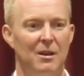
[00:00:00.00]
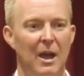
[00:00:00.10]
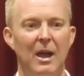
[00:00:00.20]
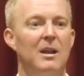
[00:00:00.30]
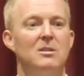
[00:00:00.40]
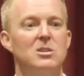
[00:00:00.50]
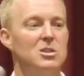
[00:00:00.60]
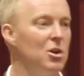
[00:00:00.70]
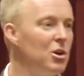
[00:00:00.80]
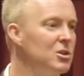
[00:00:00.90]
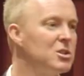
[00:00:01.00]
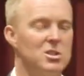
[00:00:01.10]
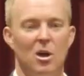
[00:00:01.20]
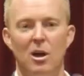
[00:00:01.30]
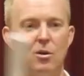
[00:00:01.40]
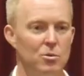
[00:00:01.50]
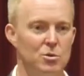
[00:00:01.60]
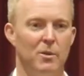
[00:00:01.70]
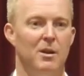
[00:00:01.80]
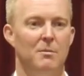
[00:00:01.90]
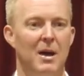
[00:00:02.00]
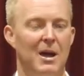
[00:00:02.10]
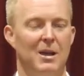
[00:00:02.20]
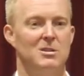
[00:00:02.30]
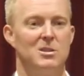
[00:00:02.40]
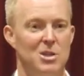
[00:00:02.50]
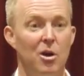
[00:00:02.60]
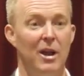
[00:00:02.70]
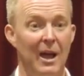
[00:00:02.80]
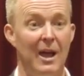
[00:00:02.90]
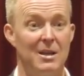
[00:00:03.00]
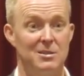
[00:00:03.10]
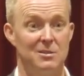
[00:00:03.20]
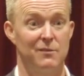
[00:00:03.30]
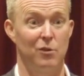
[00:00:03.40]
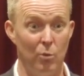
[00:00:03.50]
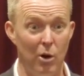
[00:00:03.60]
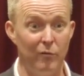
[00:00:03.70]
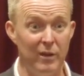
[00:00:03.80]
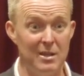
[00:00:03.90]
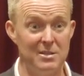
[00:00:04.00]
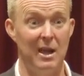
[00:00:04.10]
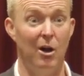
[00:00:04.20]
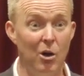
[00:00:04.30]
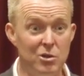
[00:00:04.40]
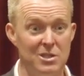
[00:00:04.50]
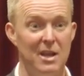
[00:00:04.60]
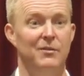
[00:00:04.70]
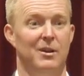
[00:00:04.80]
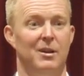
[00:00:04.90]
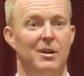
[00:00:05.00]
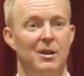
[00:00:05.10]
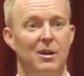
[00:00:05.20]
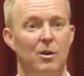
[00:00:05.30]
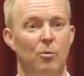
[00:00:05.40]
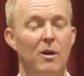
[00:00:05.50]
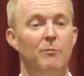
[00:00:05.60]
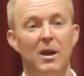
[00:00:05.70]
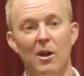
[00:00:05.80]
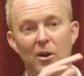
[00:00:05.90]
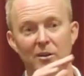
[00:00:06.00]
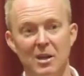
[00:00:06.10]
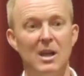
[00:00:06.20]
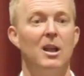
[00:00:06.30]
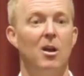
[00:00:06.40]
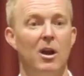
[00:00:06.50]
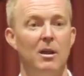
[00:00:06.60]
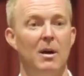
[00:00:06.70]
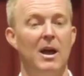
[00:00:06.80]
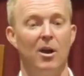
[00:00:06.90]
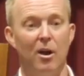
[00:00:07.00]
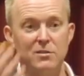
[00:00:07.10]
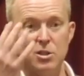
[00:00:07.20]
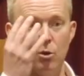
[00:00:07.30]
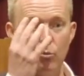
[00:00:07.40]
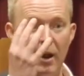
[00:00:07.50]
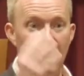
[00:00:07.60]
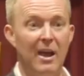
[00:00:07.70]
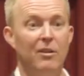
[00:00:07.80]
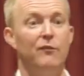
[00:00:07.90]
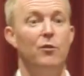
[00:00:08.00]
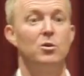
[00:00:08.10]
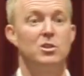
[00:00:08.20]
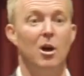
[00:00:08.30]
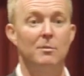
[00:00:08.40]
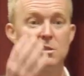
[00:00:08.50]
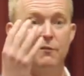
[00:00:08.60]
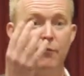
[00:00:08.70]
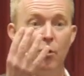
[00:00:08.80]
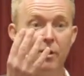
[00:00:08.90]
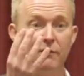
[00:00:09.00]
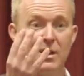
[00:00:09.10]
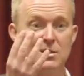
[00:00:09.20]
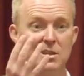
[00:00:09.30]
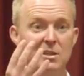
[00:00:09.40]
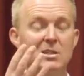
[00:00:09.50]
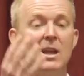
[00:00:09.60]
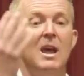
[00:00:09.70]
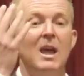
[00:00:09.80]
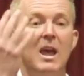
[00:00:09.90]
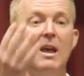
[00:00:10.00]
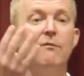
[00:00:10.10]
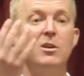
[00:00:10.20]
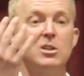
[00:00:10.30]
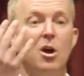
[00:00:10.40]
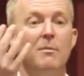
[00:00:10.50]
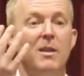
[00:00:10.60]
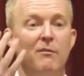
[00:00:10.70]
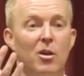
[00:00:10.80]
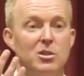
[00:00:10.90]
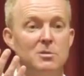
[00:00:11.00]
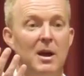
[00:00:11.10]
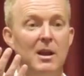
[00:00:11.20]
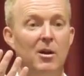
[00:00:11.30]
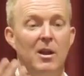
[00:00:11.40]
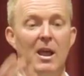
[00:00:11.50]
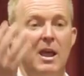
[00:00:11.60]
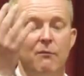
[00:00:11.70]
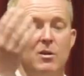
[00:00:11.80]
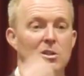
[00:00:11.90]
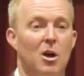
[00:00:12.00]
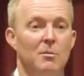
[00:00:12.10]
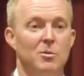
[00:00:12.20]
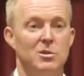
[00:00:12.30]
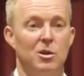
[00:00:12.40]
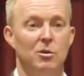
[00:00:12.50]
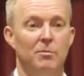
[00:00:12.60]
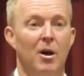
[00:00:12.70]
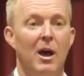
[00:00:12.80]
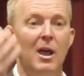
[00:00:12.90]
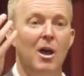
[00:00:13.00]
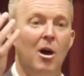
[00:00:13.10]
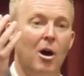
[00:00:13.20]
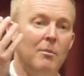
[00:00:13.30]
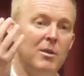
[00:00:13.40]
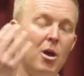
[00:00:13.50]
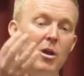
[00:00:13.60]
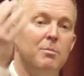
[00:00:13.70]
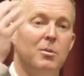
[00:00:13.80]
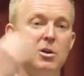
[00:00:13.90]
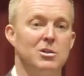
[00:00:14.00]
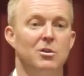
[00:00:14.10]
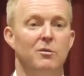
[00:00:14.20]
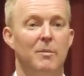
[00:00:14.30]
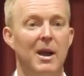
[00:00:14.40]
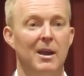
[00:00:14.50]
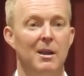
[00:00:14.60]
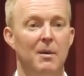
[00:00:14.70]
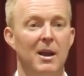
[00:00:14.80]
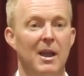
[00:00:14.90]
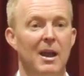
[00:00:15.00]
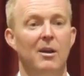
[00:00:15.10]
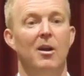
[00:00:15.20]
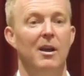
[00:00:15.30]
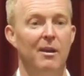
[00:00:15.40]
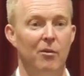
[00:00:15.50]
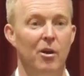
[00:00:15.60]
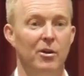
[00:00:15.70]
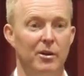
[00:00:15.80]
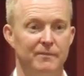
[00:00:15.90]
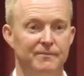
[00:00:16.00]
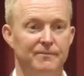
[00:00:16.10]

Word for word: And in certain cycles within a market, so do houses. For 12 years now, 07, we've been on a declining market. I've sold one house four times to four investors, every time they've lost money on it, every time it was a good buy. I'm the only person to have made any money at it, and I never owned it.